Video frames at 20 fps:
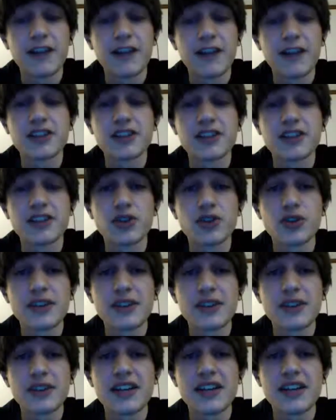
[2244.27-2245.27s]
fucking start trolling
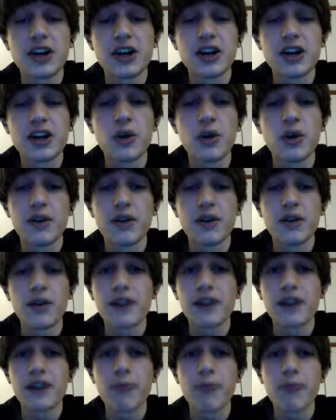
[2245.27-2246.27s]
this kid hardcore and
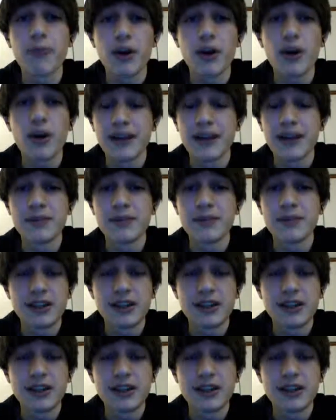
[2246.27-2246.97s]
fucking reporting him